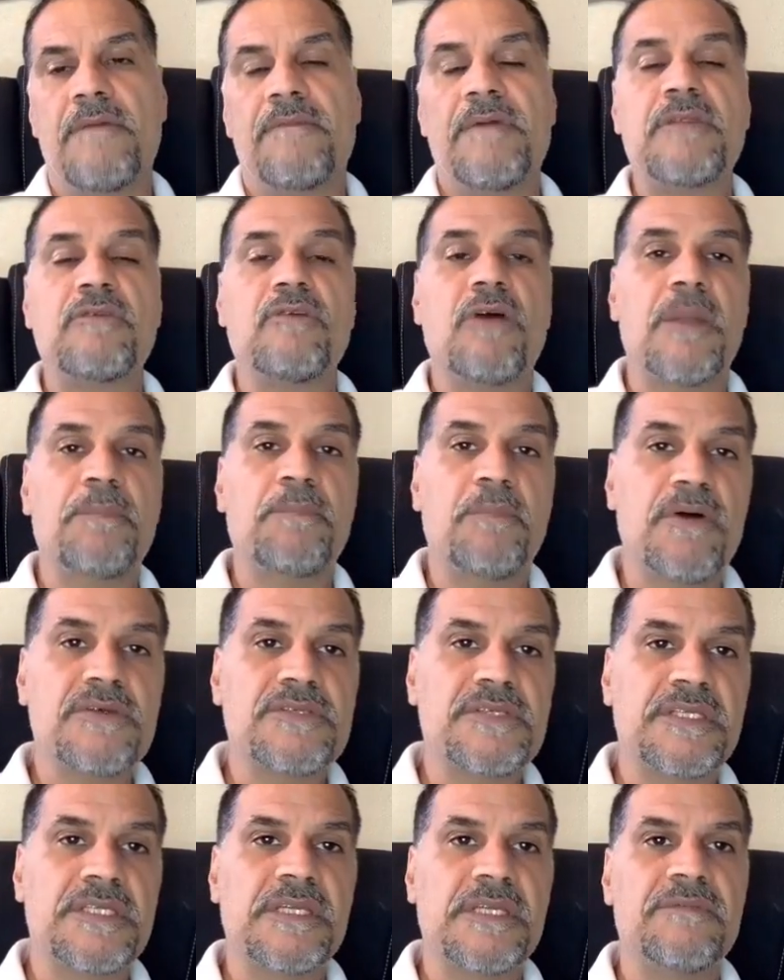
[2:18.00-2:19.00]
When you are
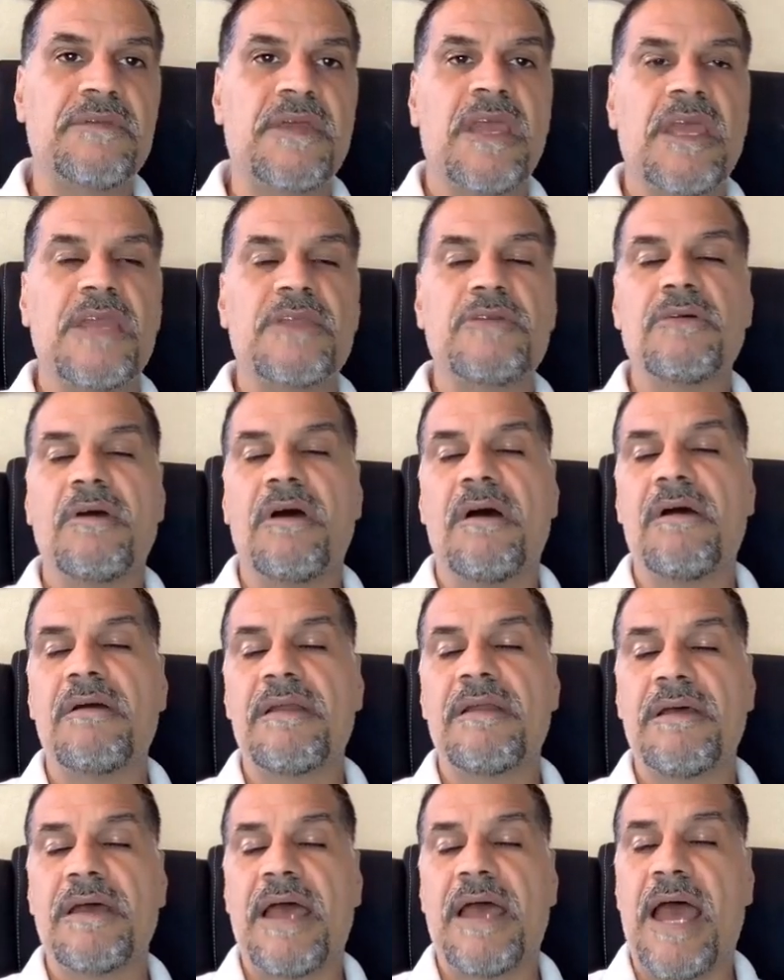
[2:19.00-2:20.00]
positive, you
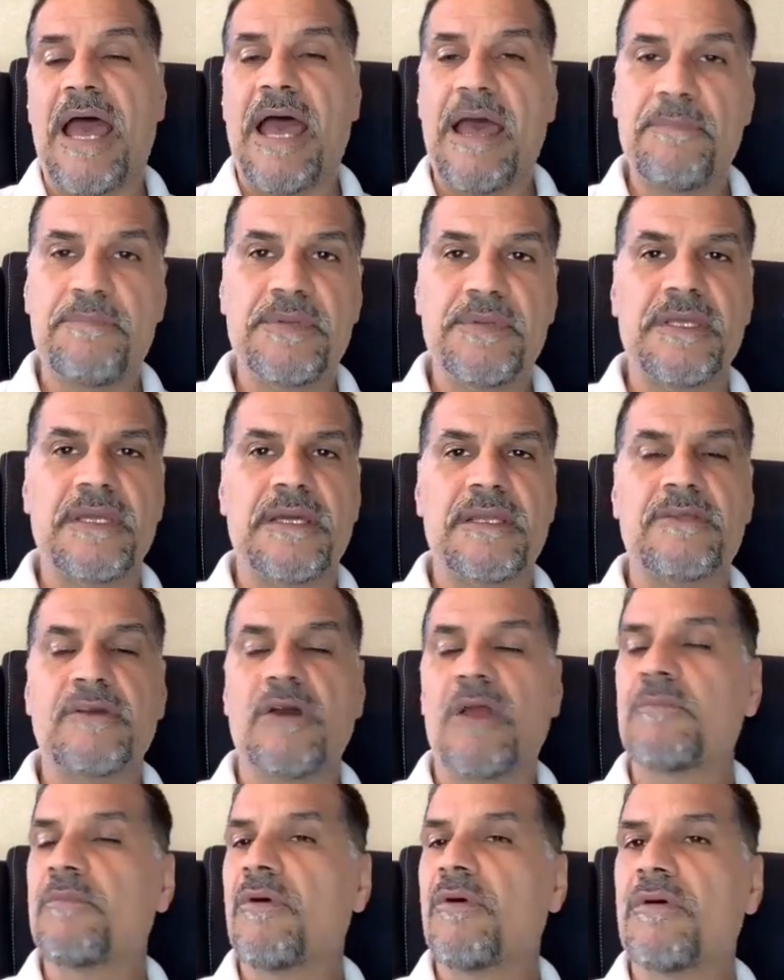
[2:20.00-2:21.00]
are happier,
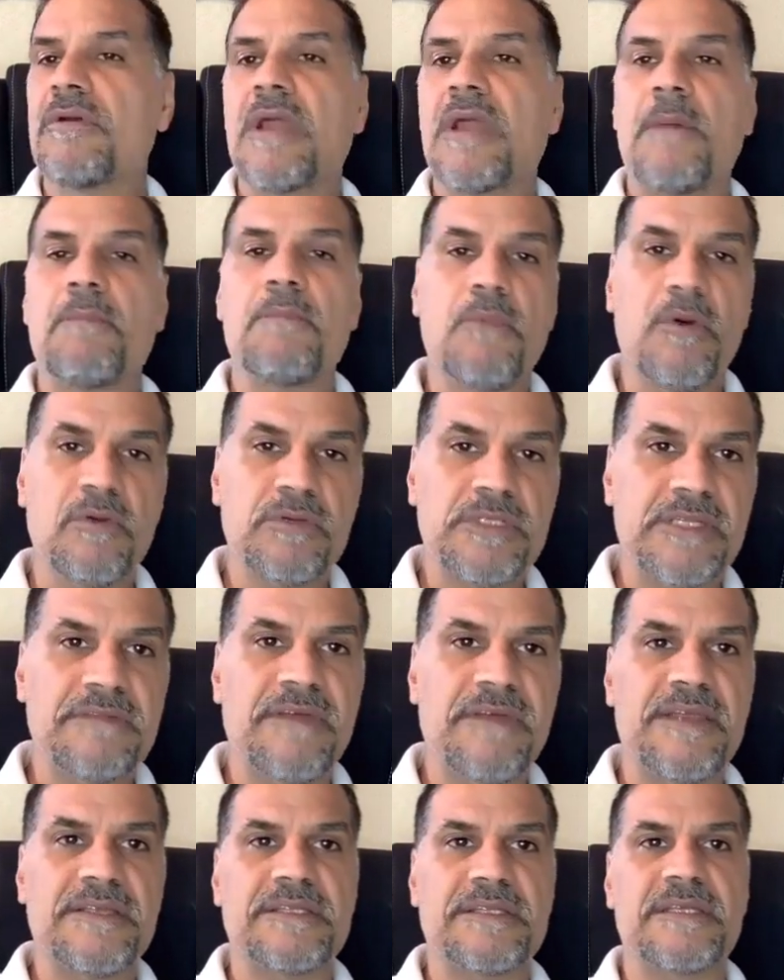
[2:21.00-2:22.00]
you are more
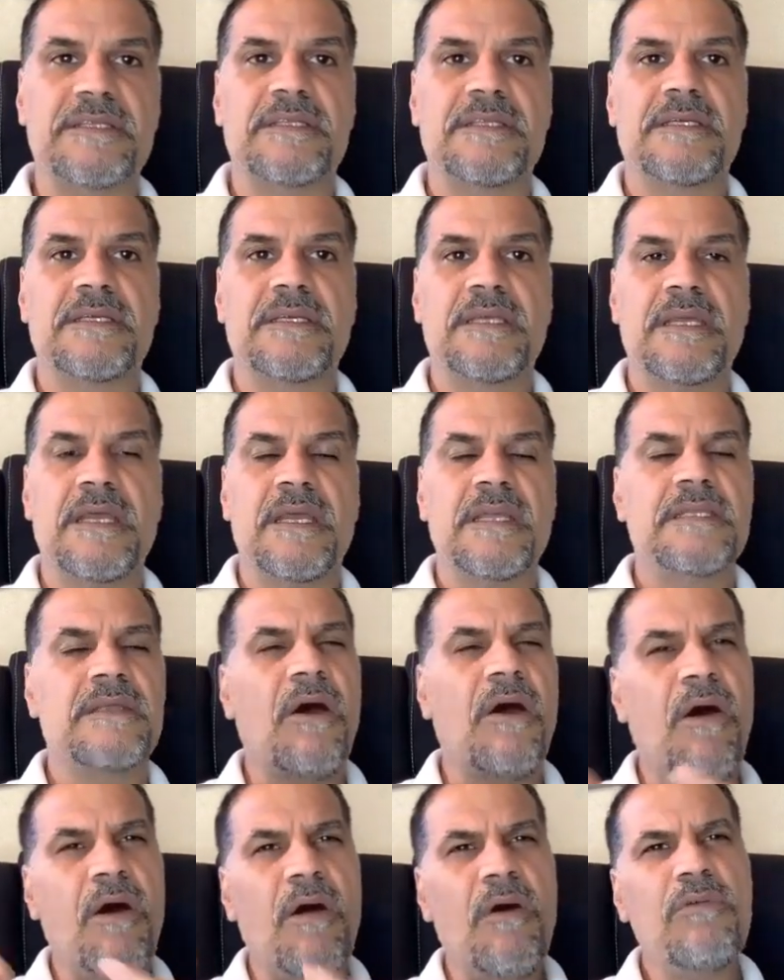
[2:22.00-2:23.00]
motivated.
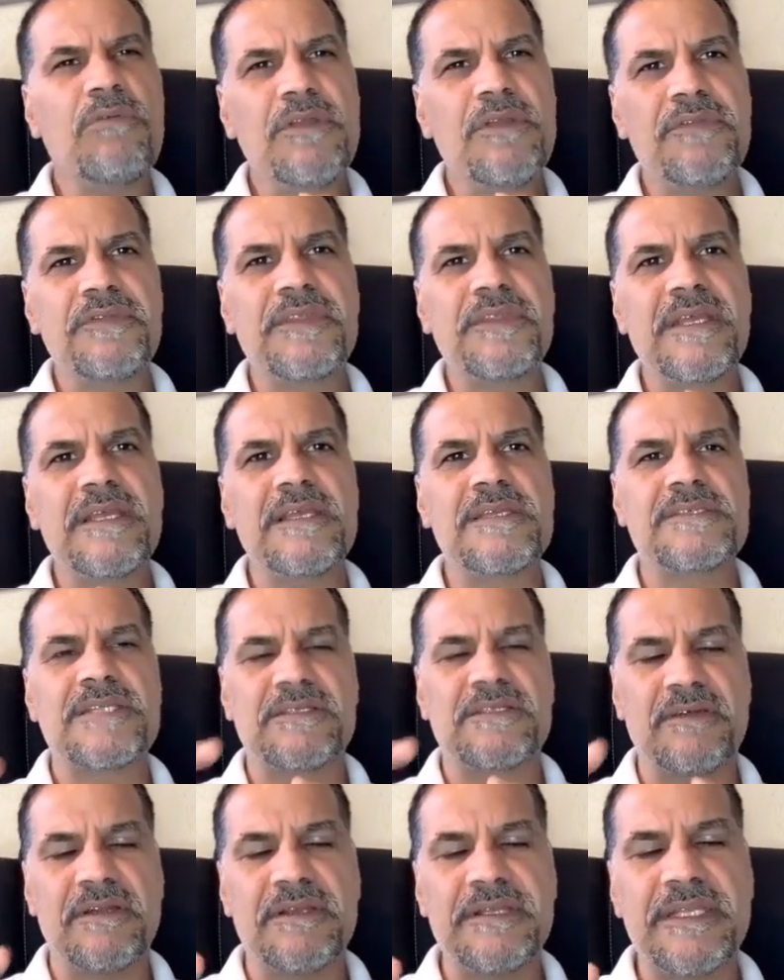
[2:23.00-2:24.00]
They're all the things
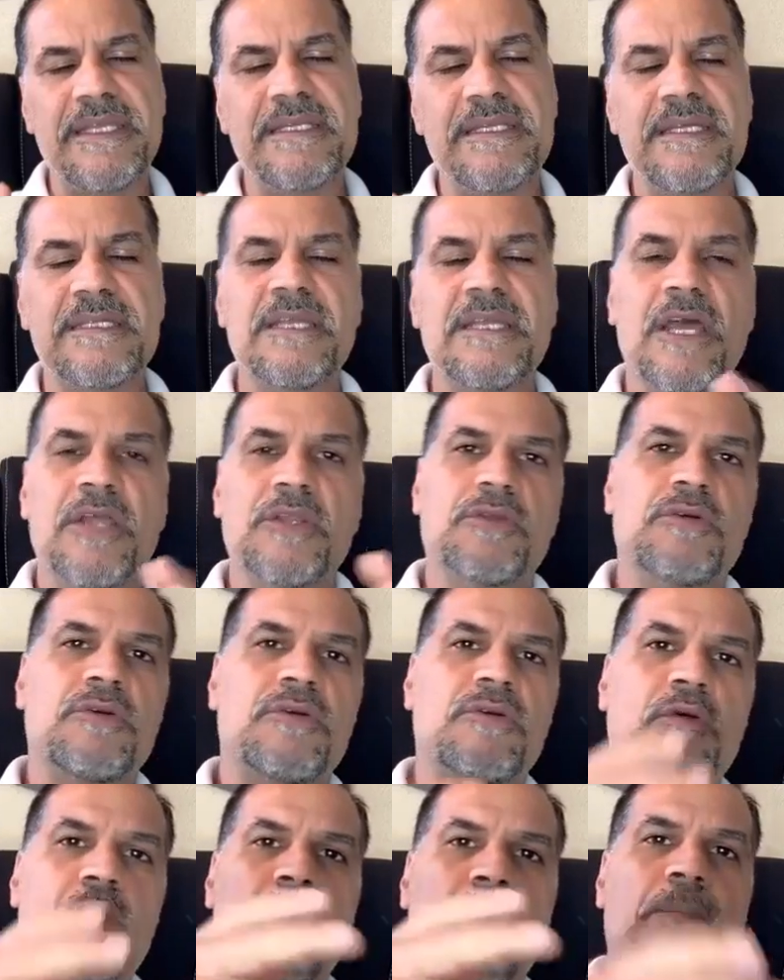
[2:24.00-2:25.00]
that are needed
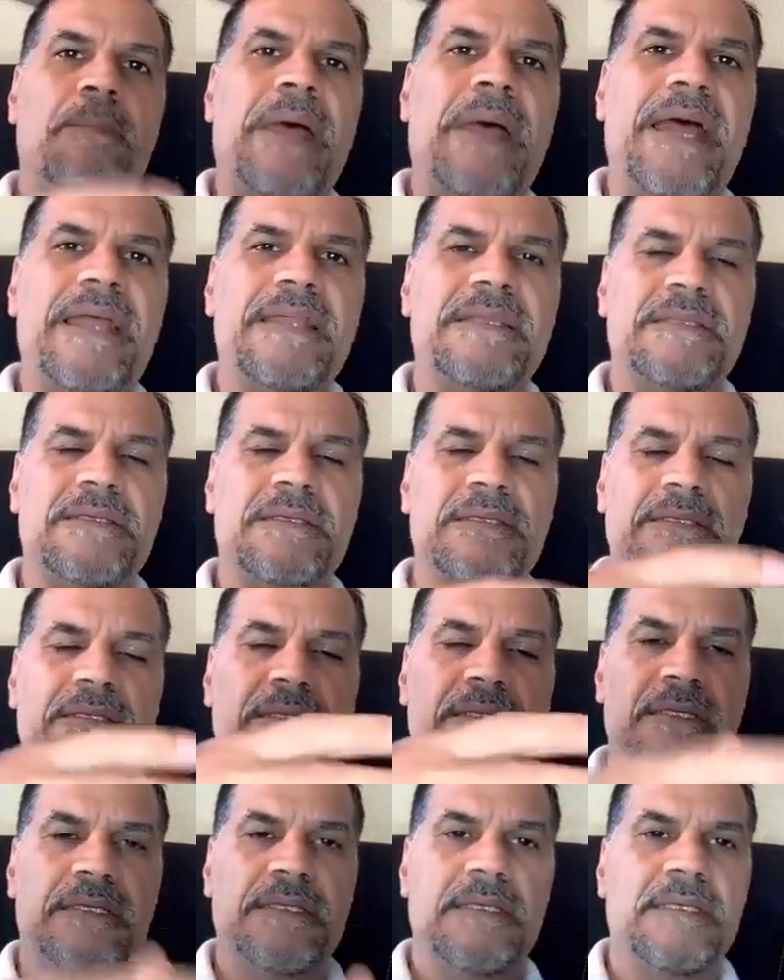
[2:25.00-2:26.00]
to combat
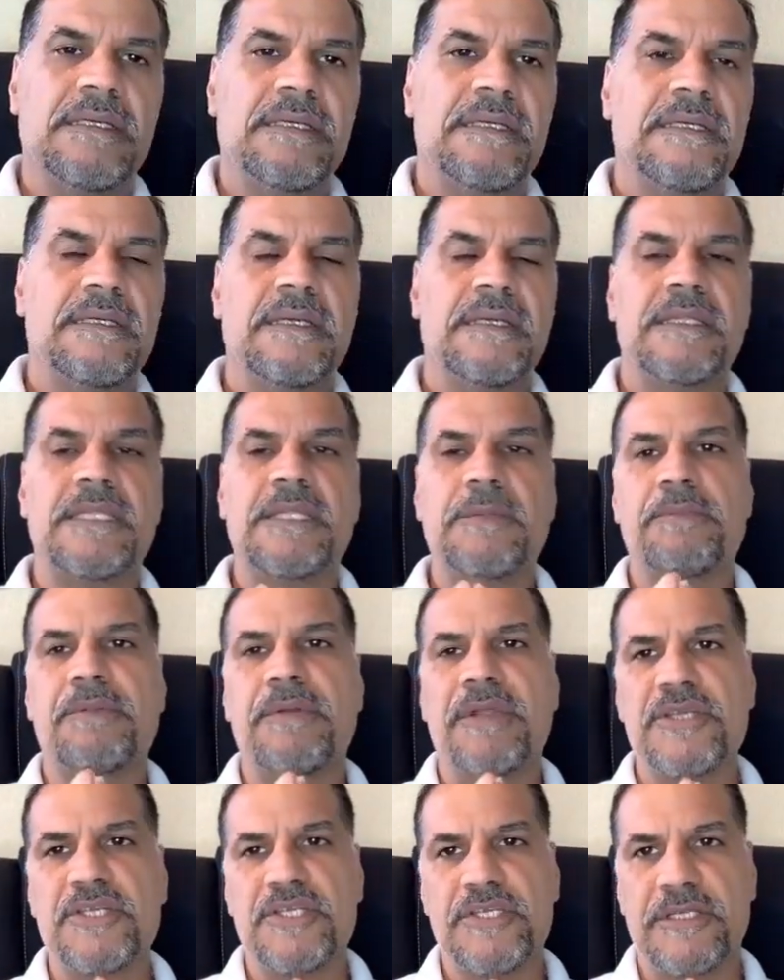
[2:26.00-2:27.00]

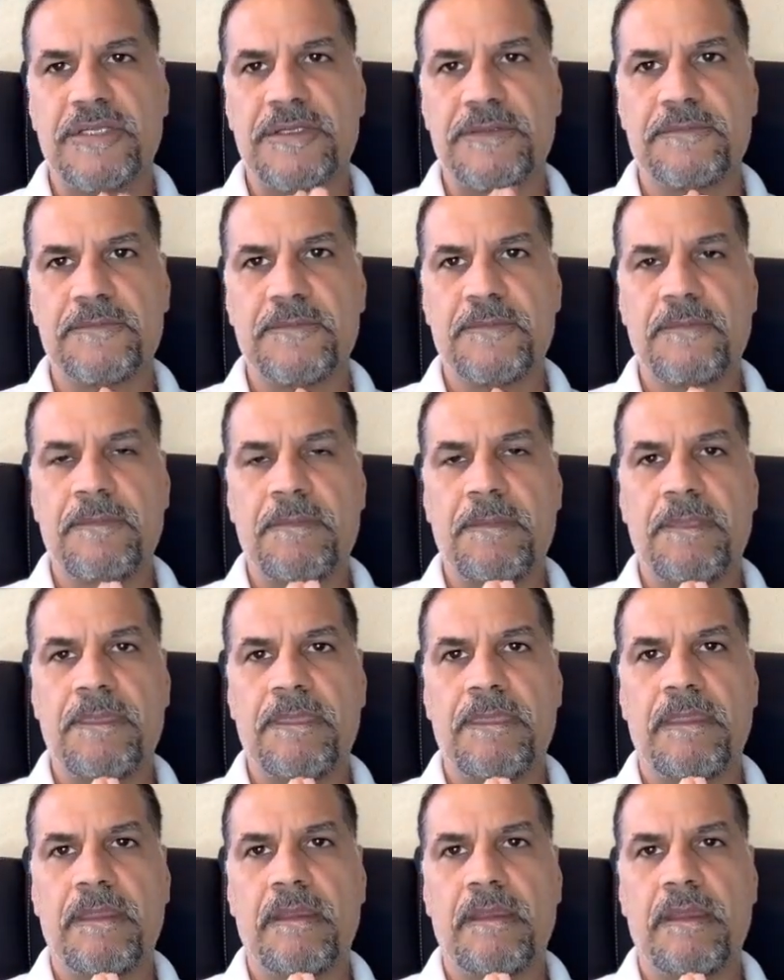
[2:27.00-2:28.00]
depression.
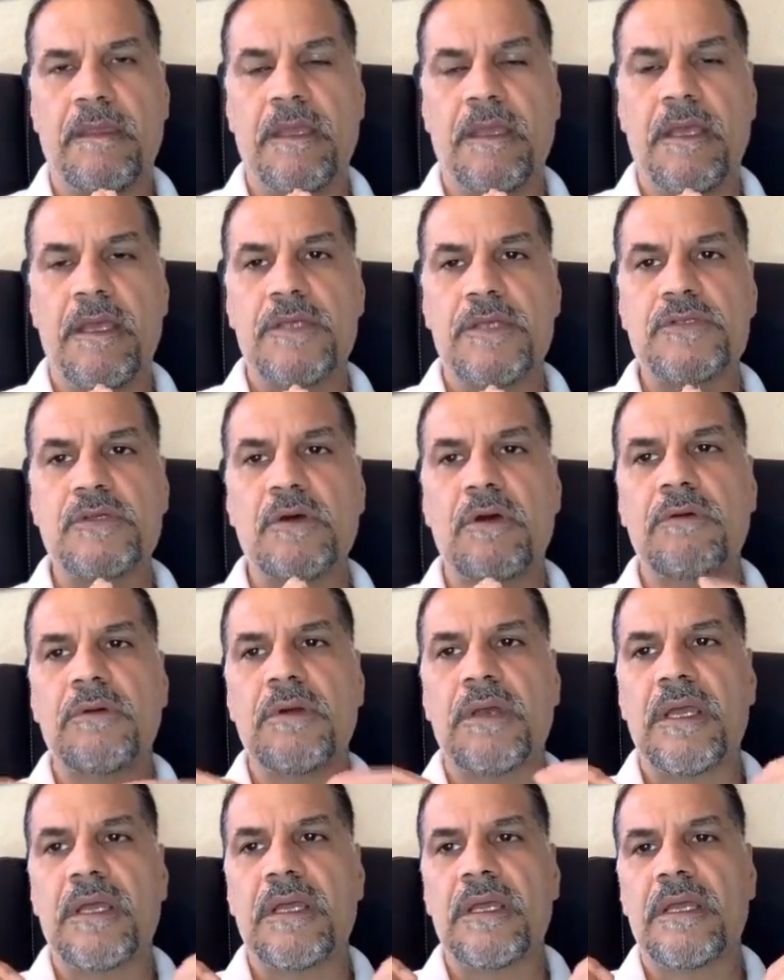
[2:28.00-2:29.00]

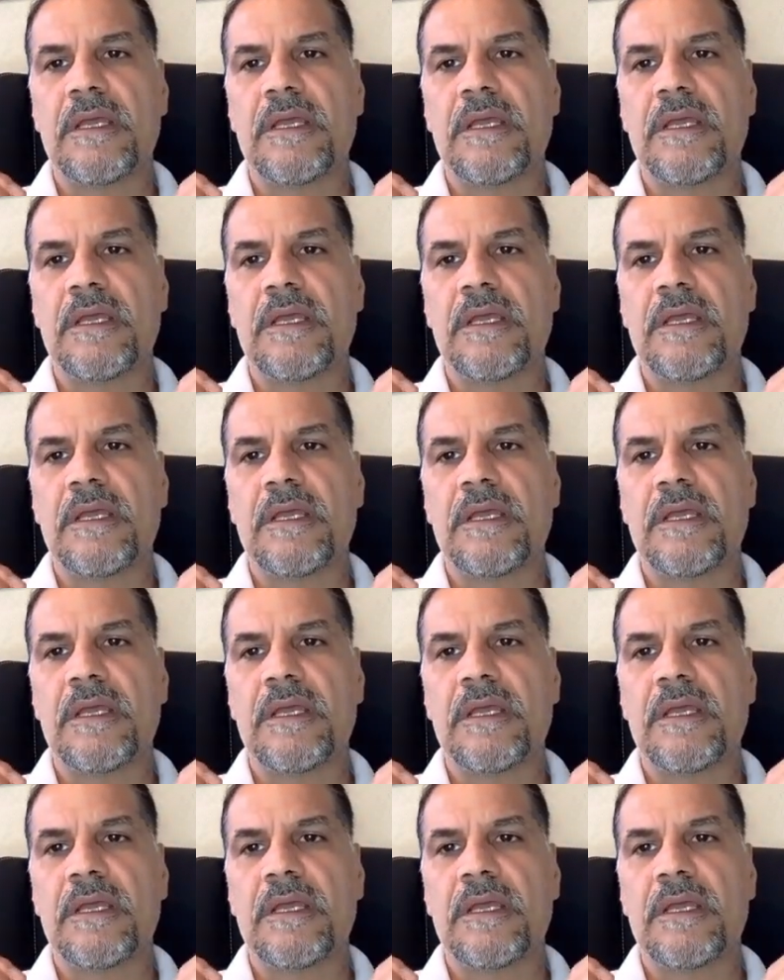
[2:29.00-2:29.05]
So